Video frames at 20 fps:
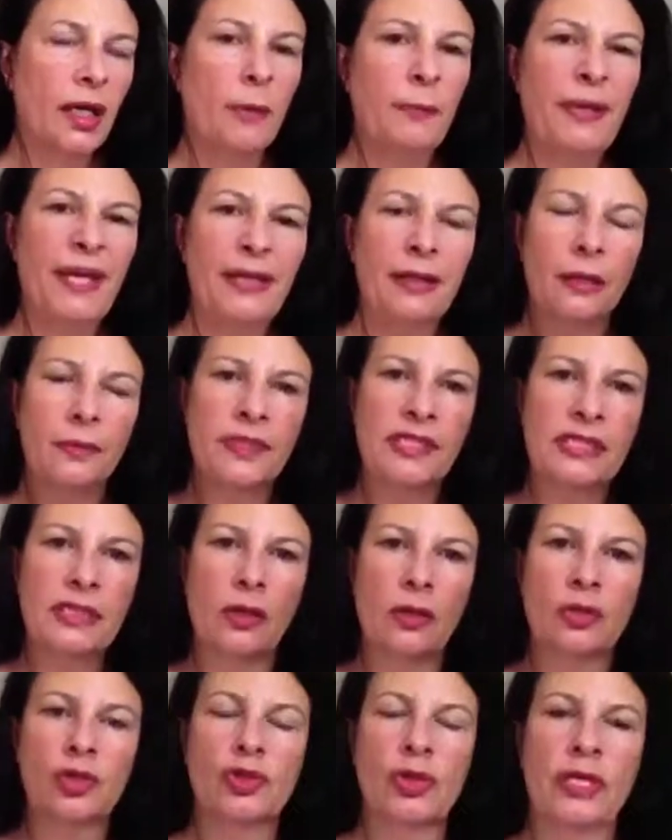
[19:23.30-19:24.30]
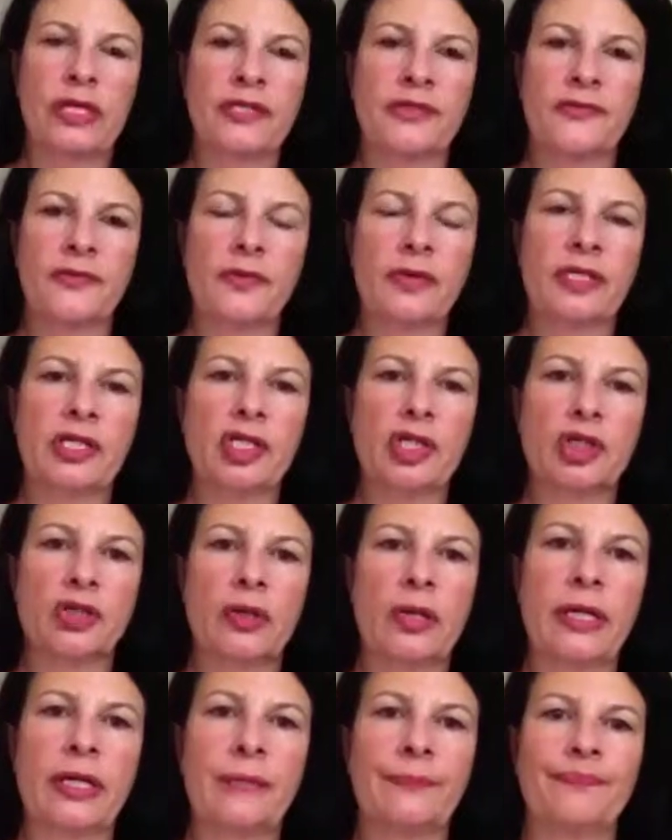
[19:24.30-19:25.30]
pin-up style dress, very
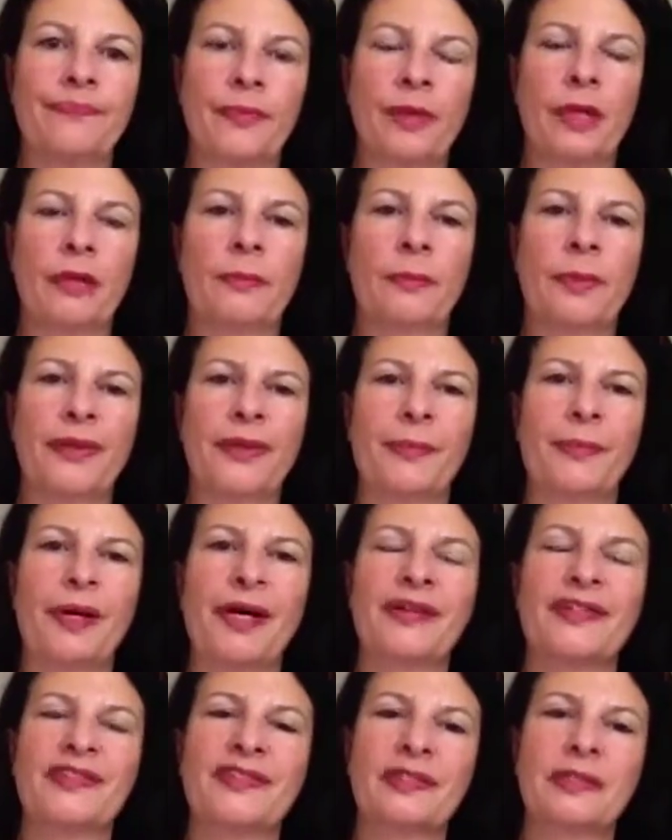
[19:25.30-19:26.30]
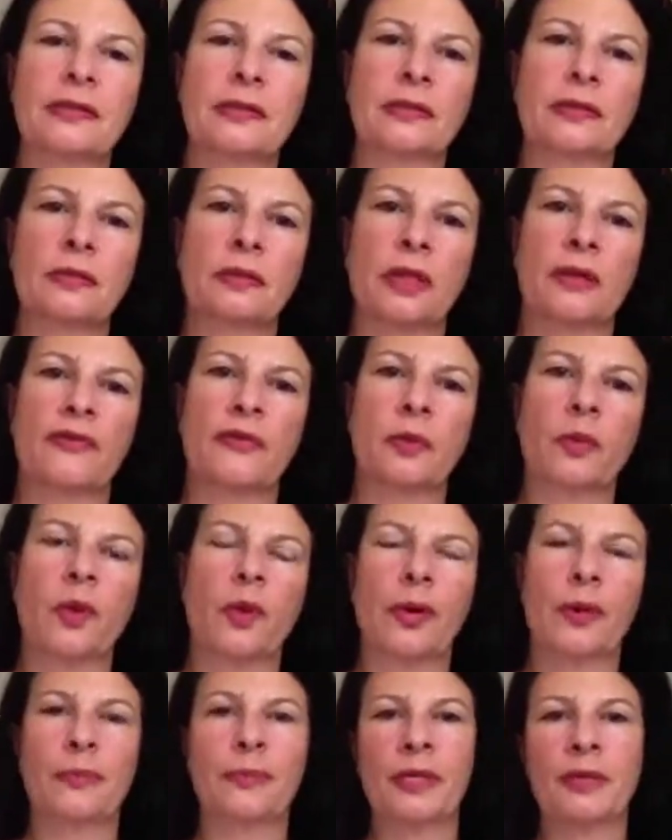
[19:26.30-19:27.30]
straight. But the bust, I've got
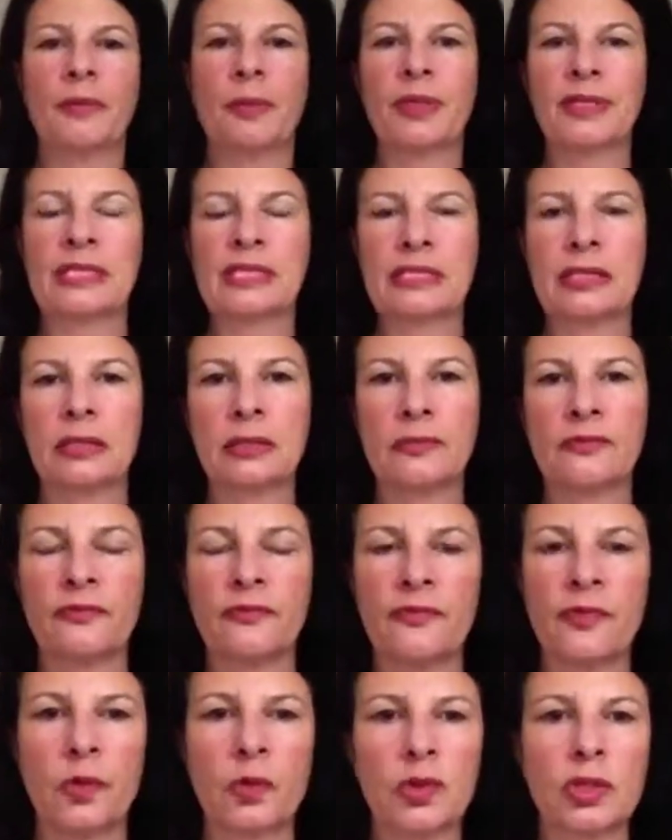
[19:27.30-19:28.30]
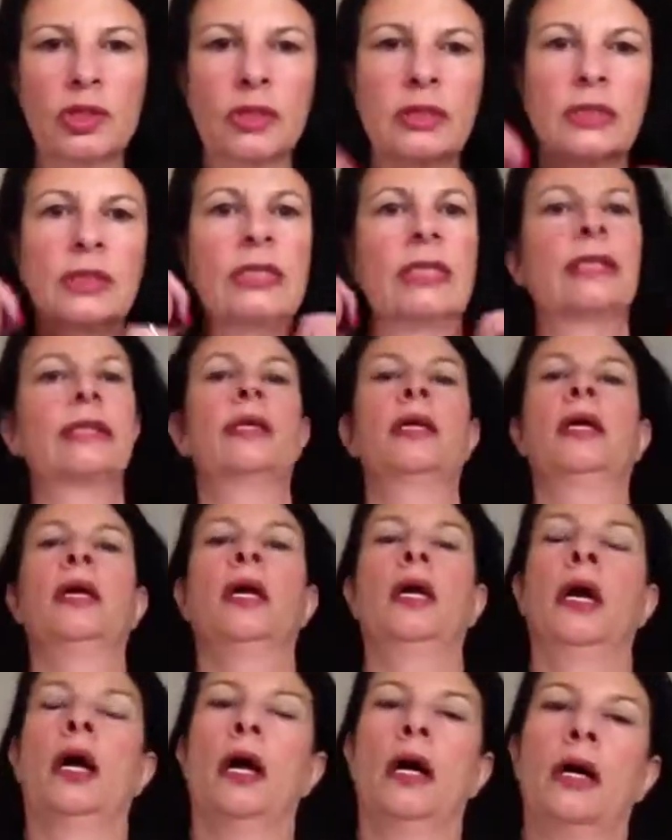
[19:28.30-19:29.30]
quite big busted, unfortunately.
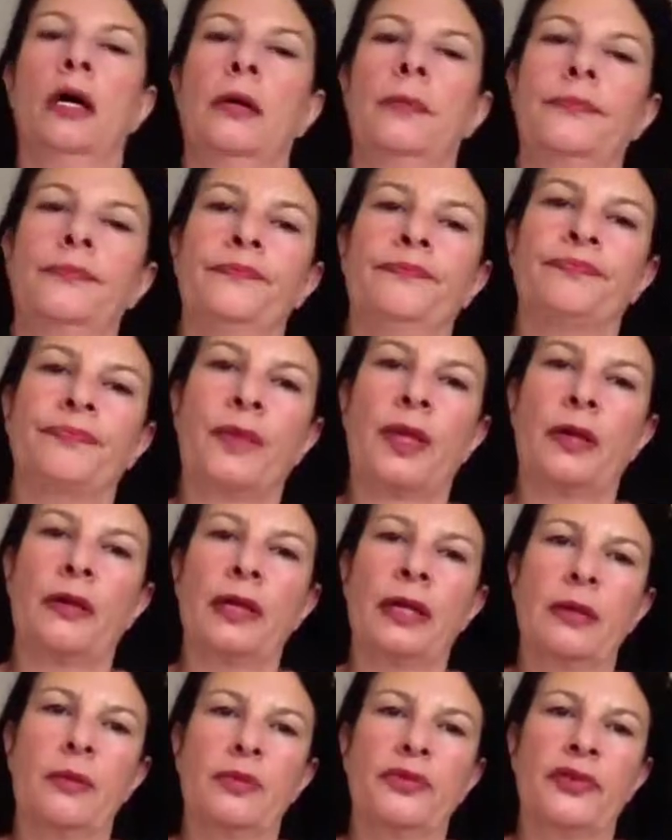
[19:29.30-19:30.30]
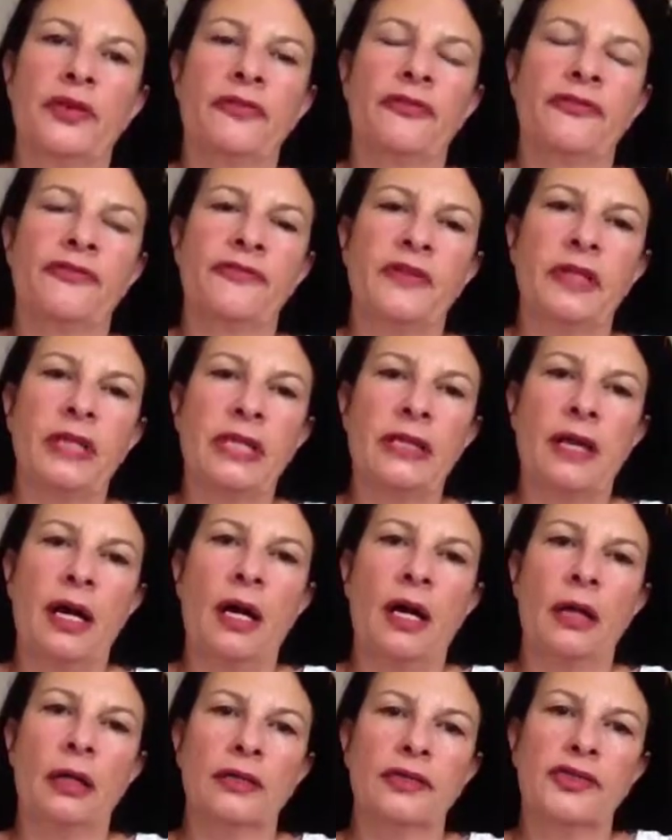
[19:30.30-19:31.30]
it was a funny
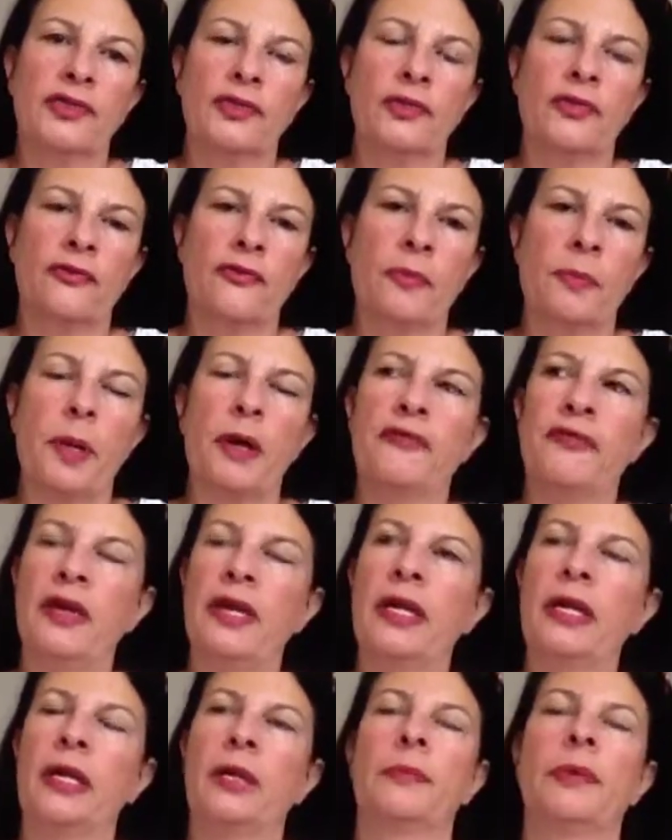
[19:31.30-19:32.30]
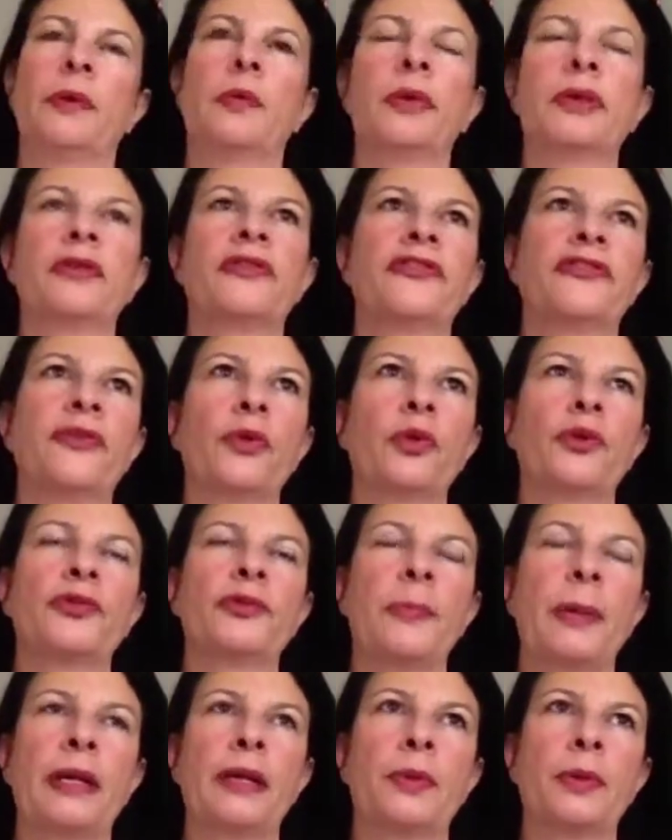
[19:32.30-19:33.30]
cut sort of above here. But when I thought
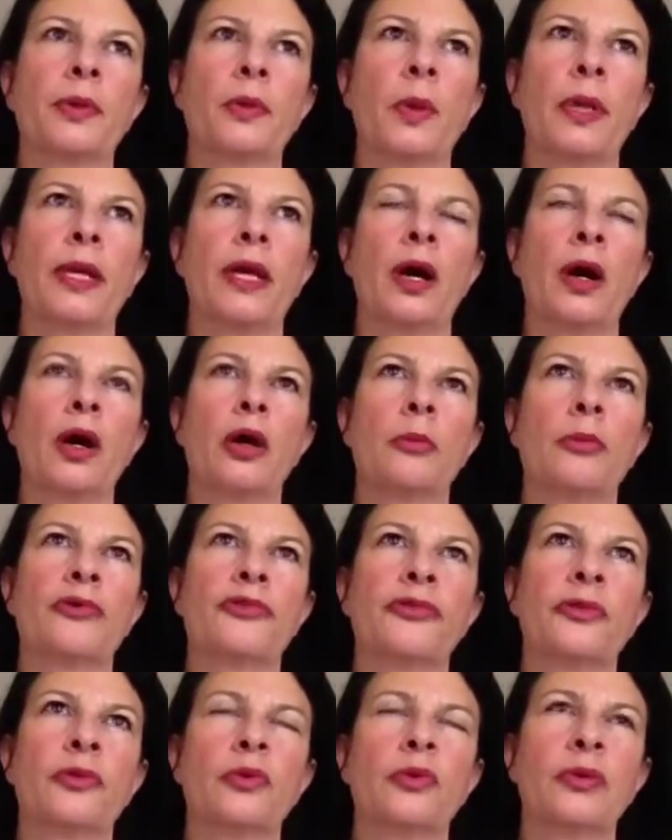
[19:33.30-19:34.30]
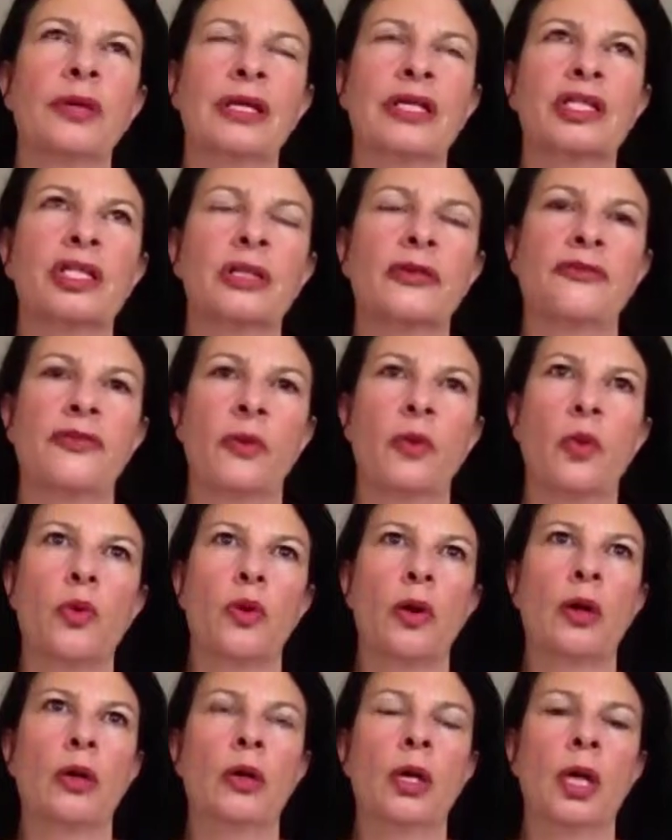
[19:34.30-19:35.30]
about it when I went home, I thought, well, actually, if I
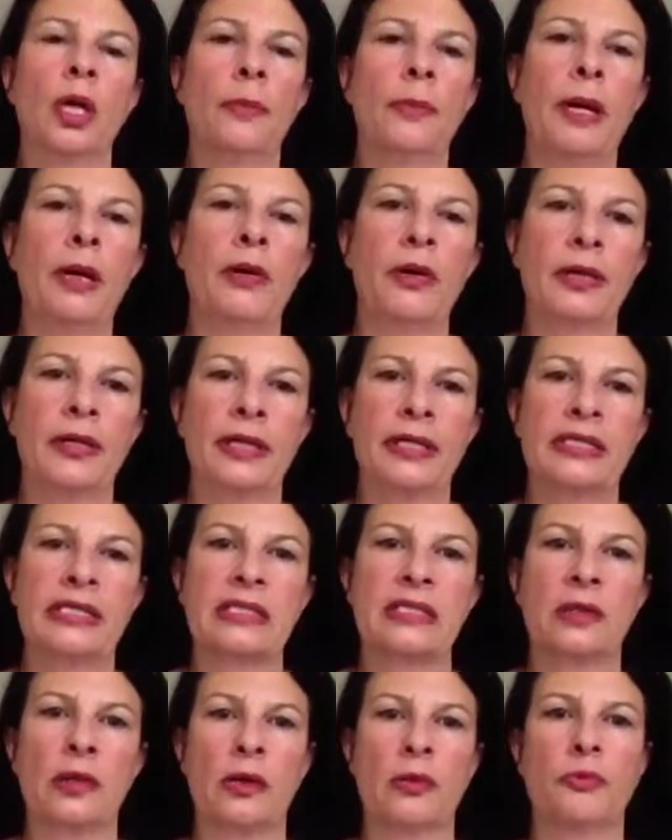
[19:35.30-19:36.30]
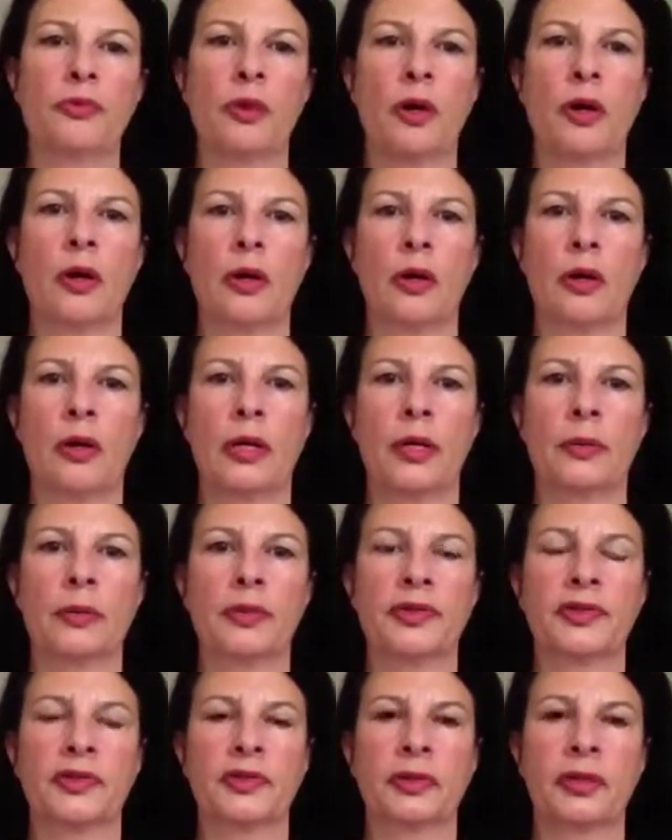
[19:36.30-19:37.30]
wore a balconette style bra, it
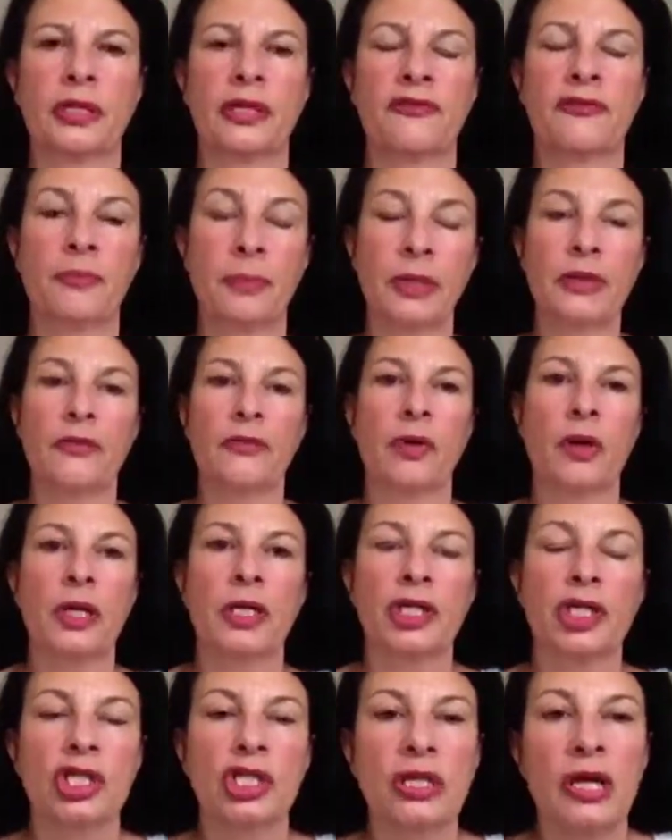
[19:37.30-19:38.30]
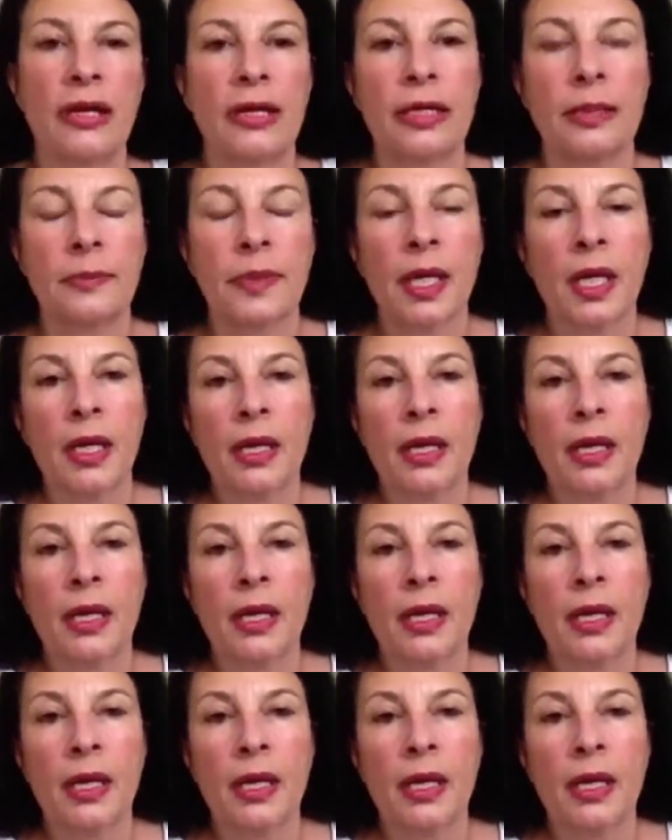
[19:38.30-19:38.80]
would give me the right shape